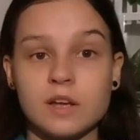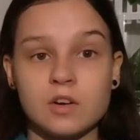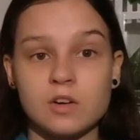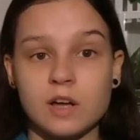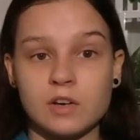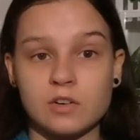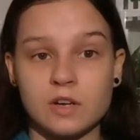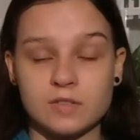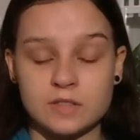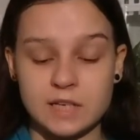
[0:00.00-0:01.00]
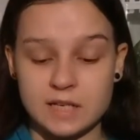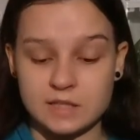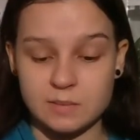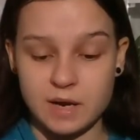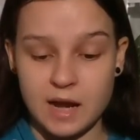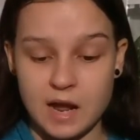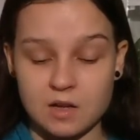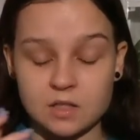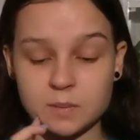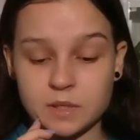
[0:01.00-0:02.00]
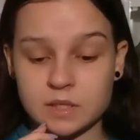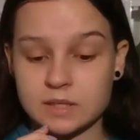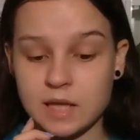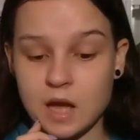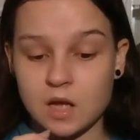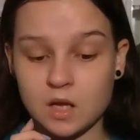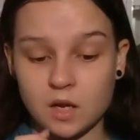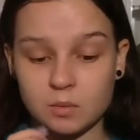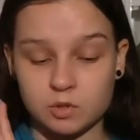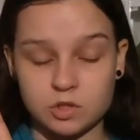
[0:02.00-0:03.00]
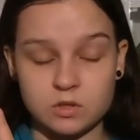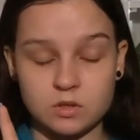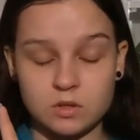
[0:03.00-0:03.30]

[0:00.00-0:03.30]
Thank God I don't have stairs in my house, because that I would.